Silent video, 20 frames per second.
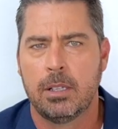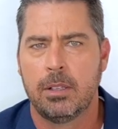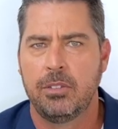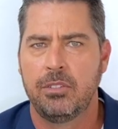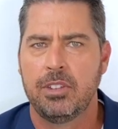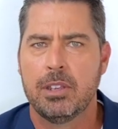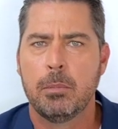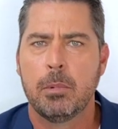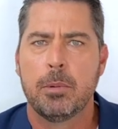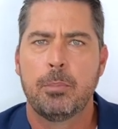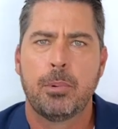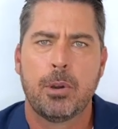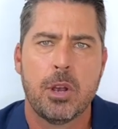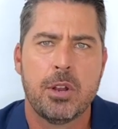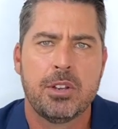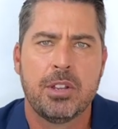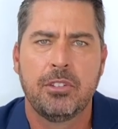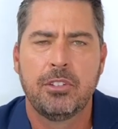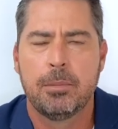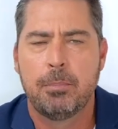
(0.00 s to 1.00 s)
Similar
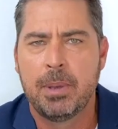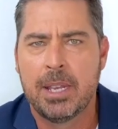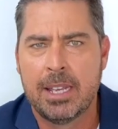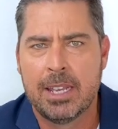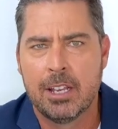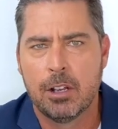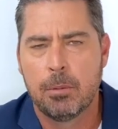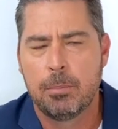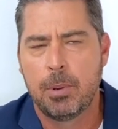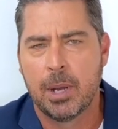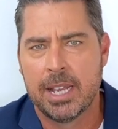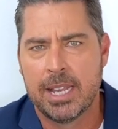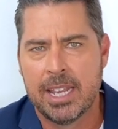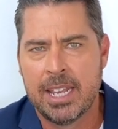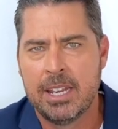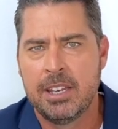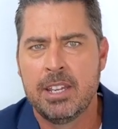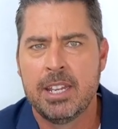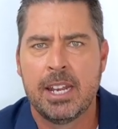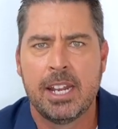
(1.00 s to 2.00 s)
protests are being held by
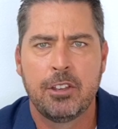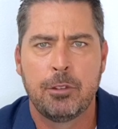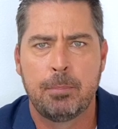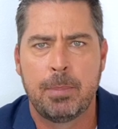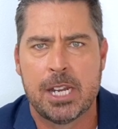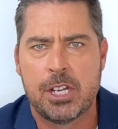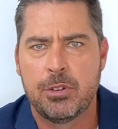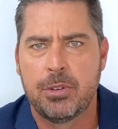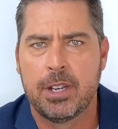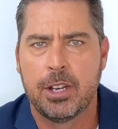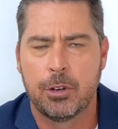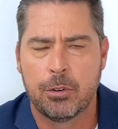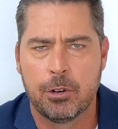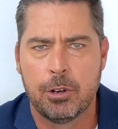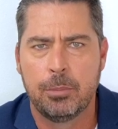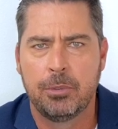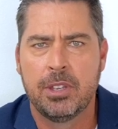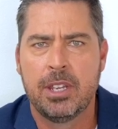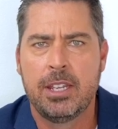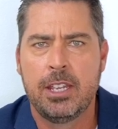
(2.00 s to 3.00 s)
Indian expatriate
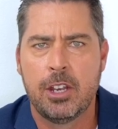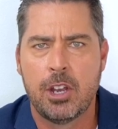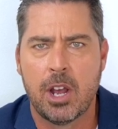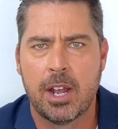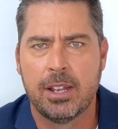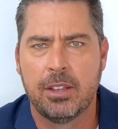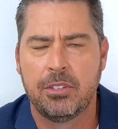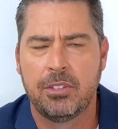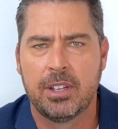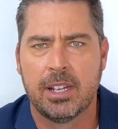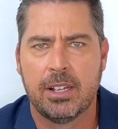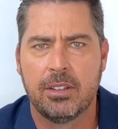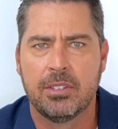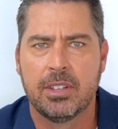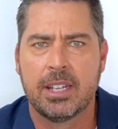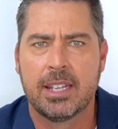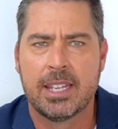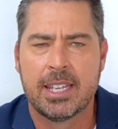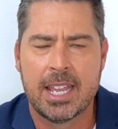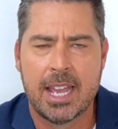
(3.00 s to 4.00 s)
groups in the United States
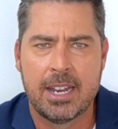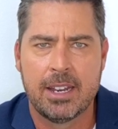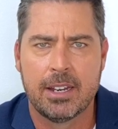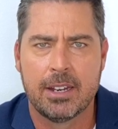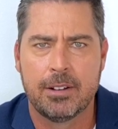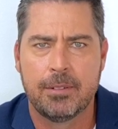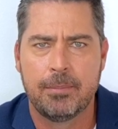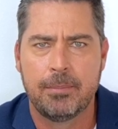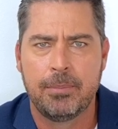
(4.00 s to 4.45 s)
and Canada.